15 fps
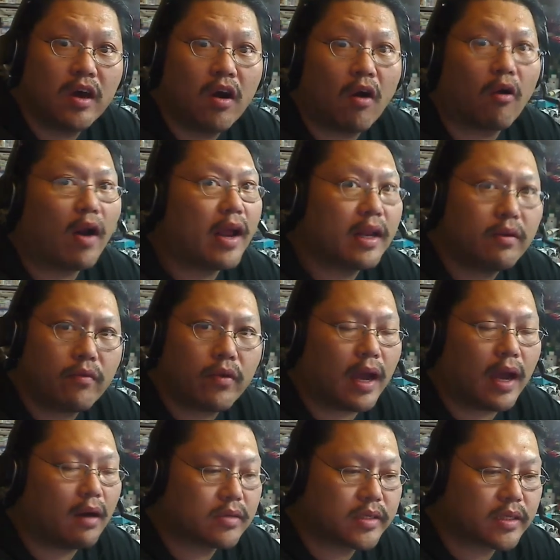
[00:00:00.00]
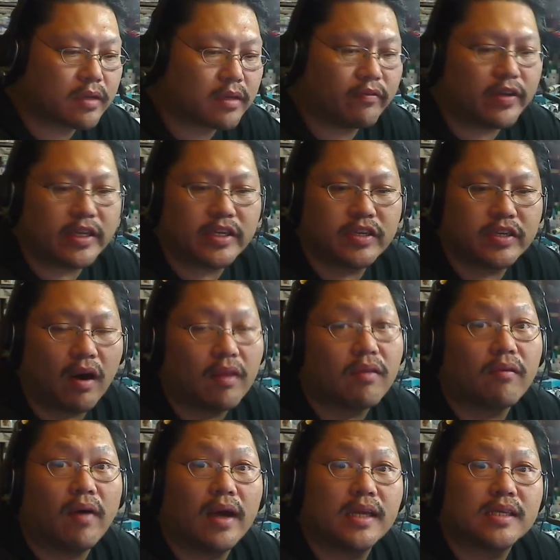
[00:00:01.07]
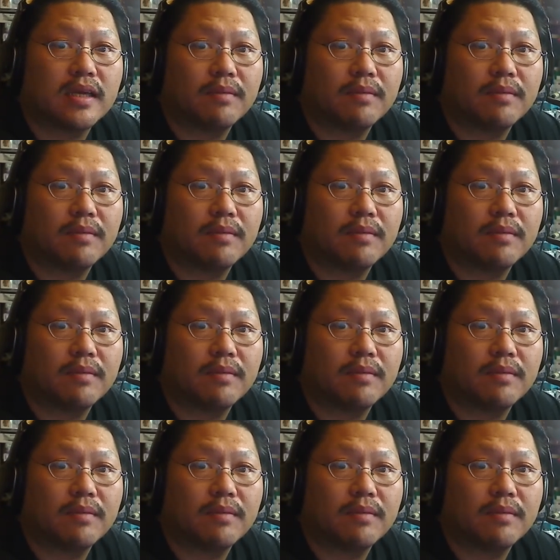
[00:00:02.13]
or anyone else convince you otherwise.